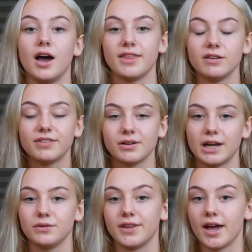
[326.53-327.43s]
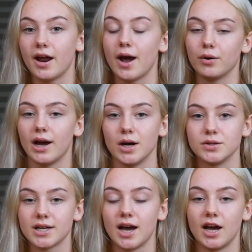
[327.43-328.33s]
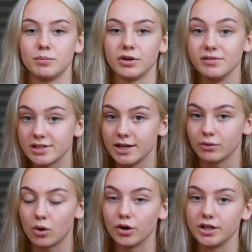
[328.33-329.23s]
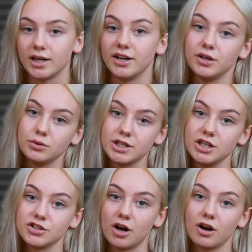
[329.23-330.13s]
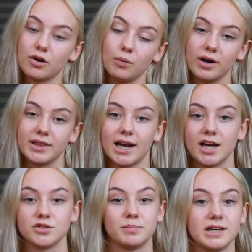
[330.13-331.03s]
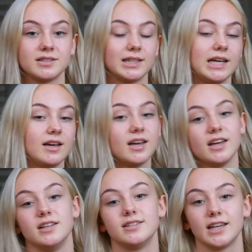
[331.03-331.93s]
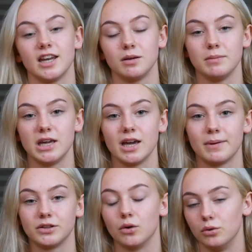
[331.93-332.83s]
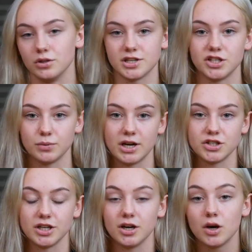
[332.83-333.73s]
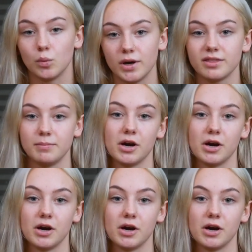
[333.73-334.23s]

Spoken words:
I then found out that our house had previously recorded a new TikTok where the lads were basically skidding me about the whole situation with